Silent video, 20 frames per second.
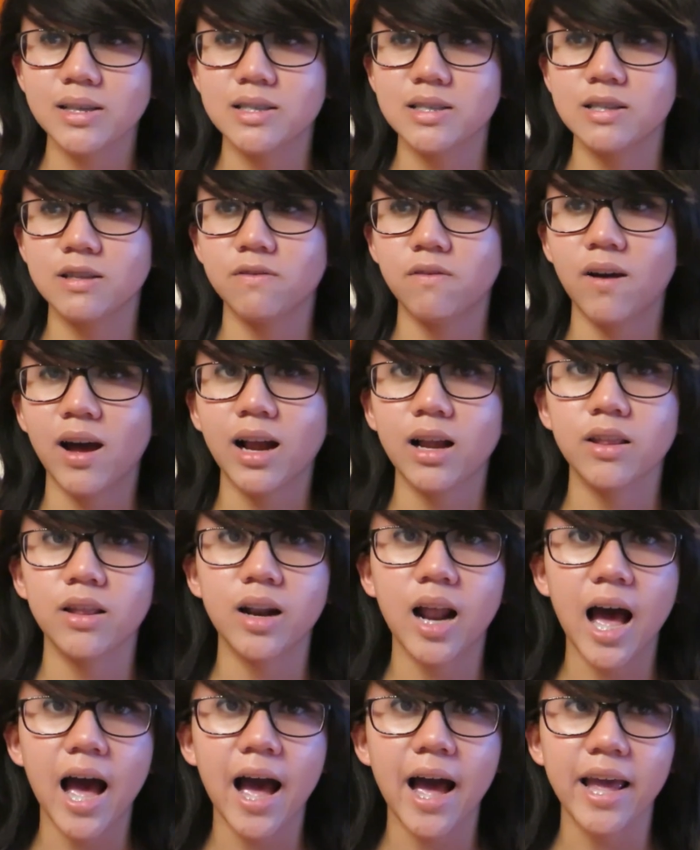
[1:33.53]
it's the fact
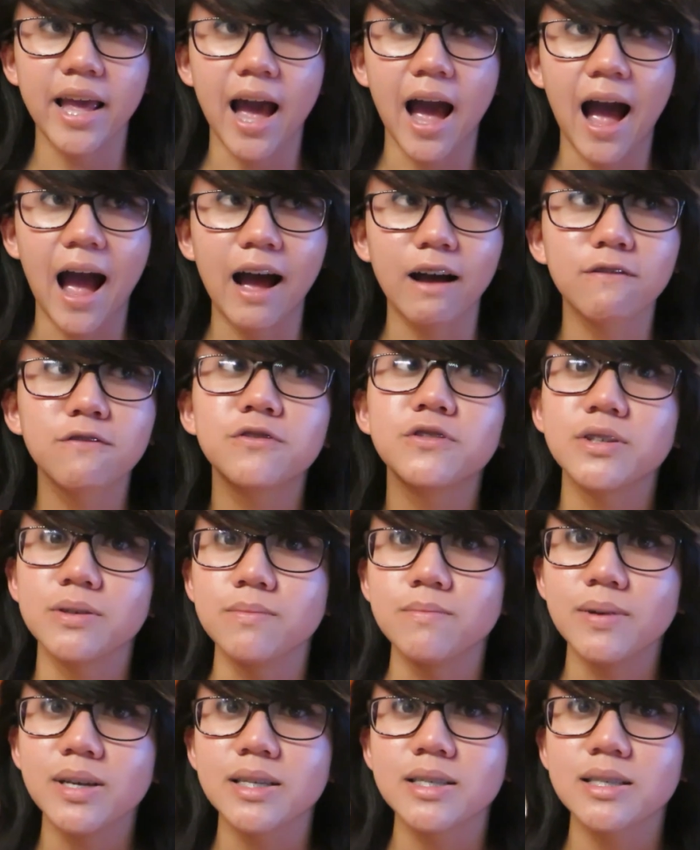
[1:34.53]
that I have to
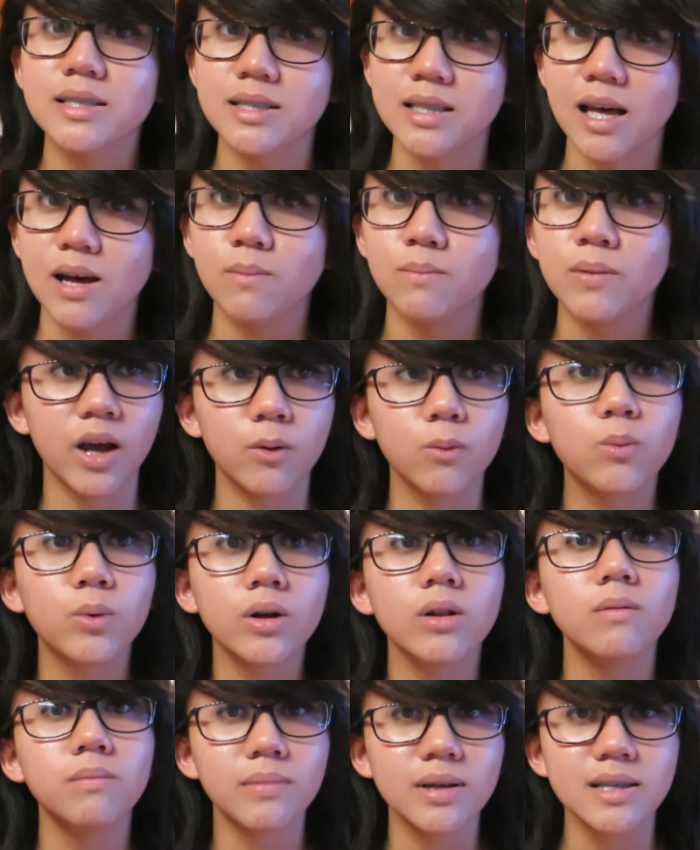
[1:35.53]
miss them. I
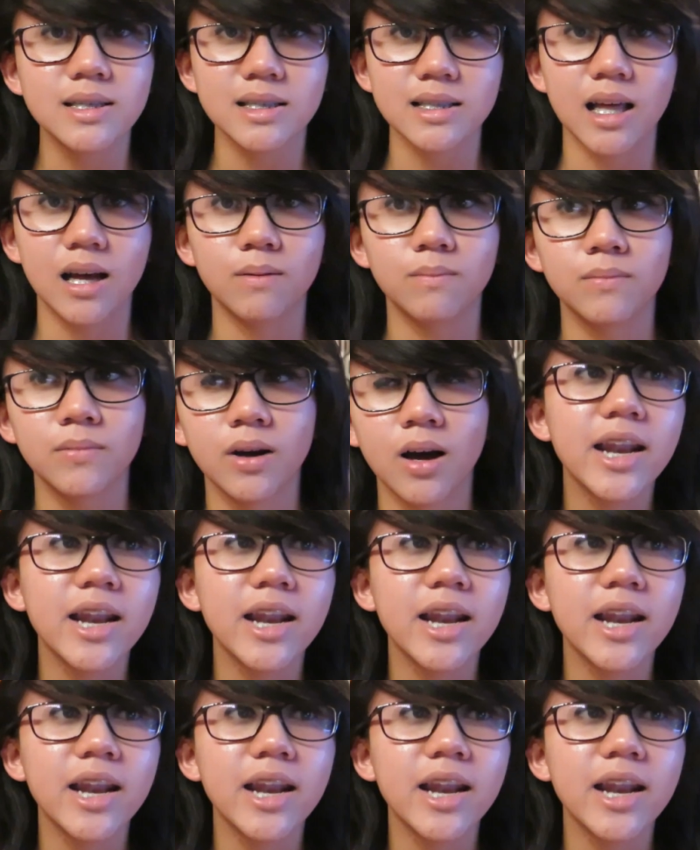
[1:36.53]
will miss them.